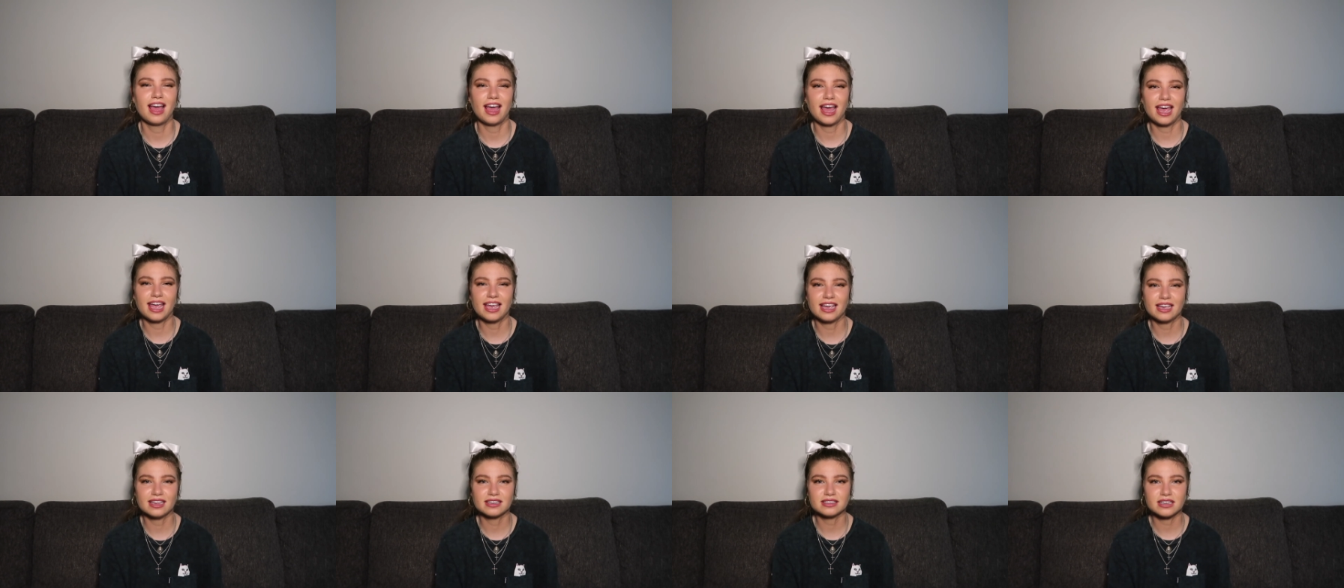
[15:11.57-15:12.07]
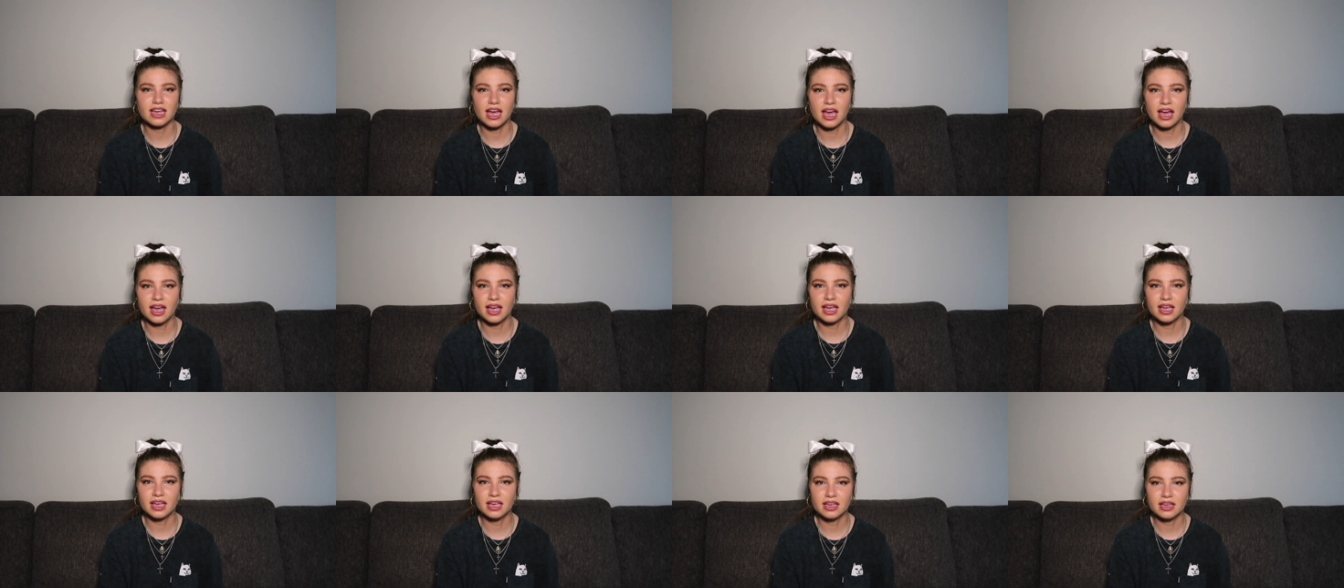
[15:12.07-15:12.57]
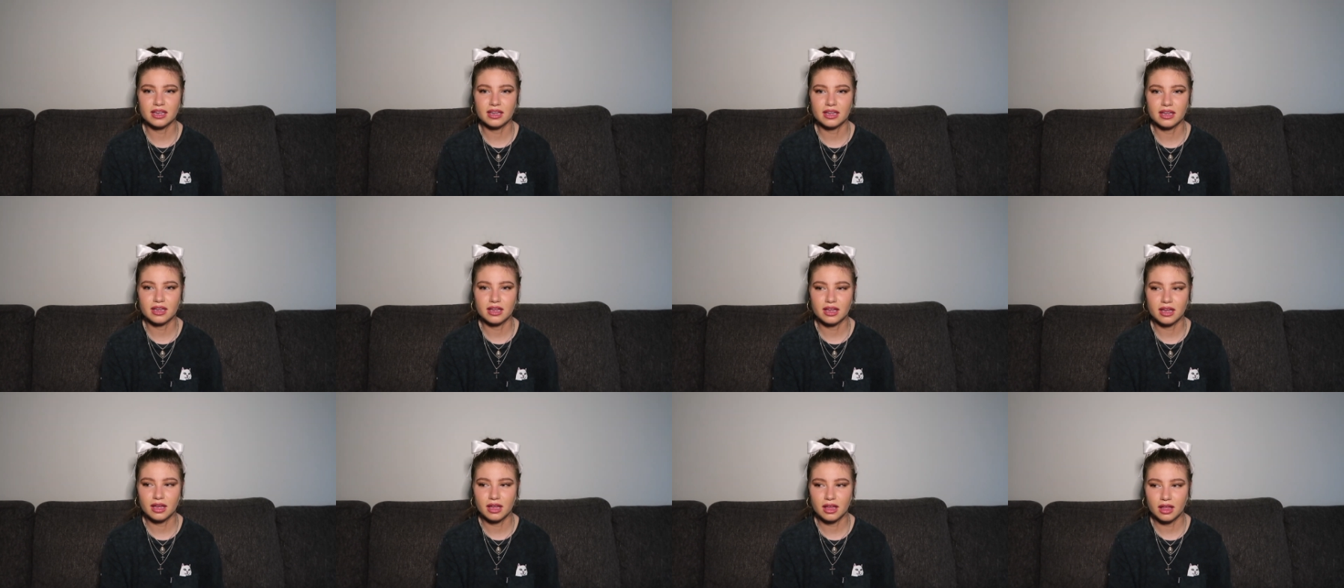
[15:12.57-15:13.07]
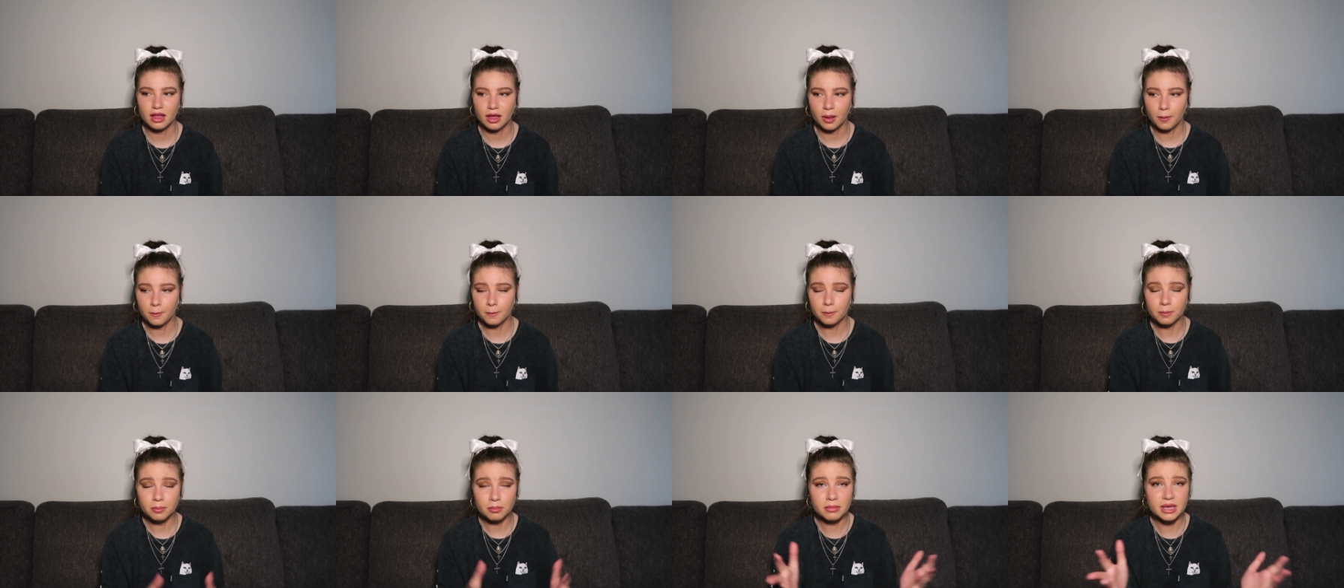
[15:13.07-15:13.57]
and I
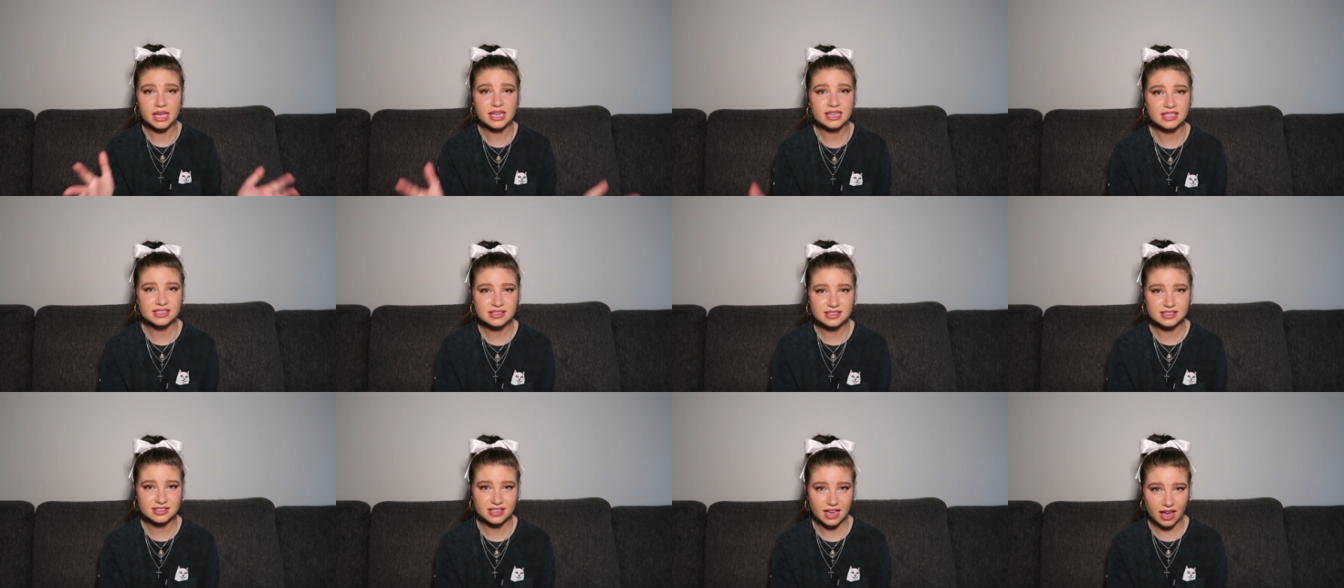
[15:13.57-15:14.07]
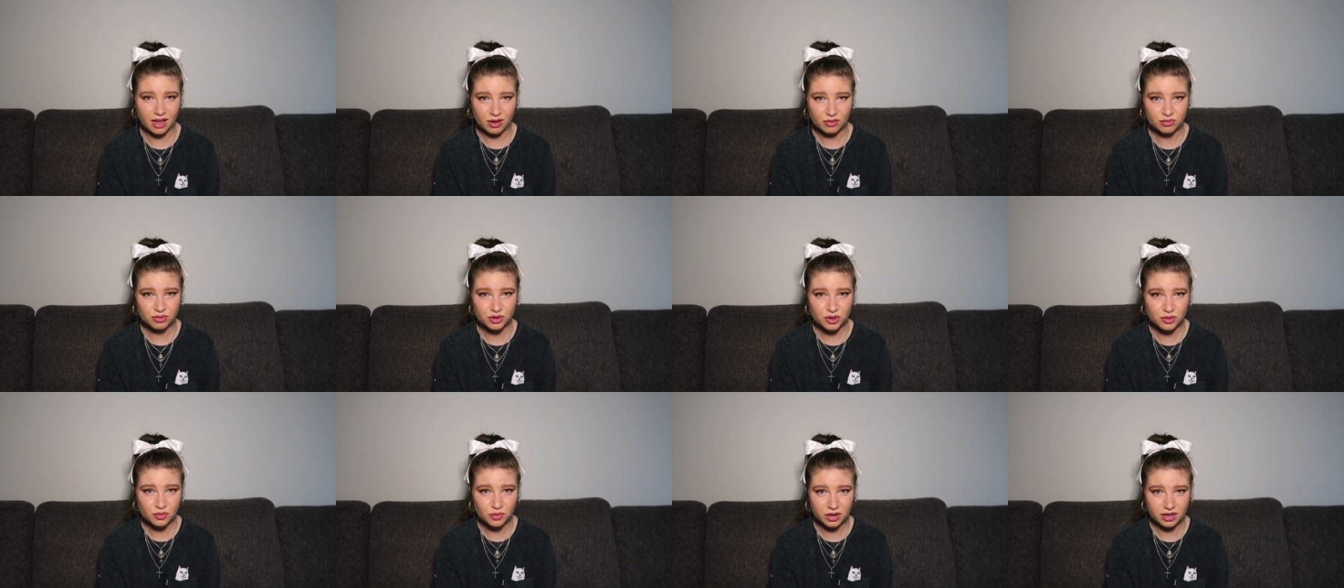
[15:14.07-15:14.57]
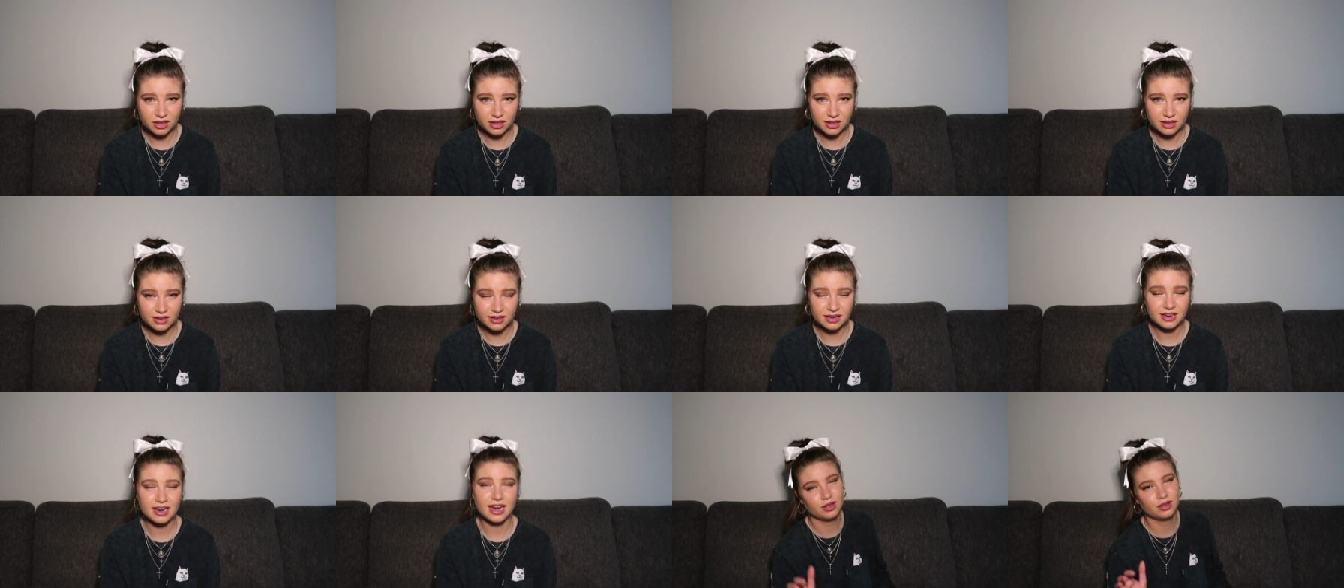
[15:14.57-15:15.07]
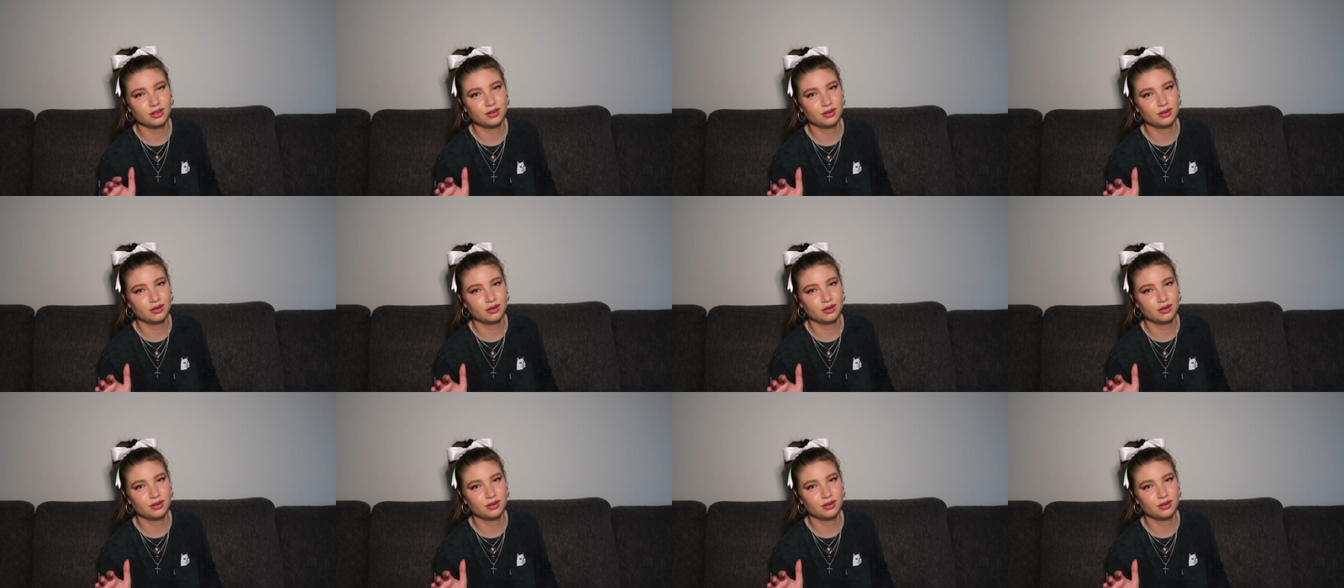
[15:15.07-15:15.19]
miss everyone.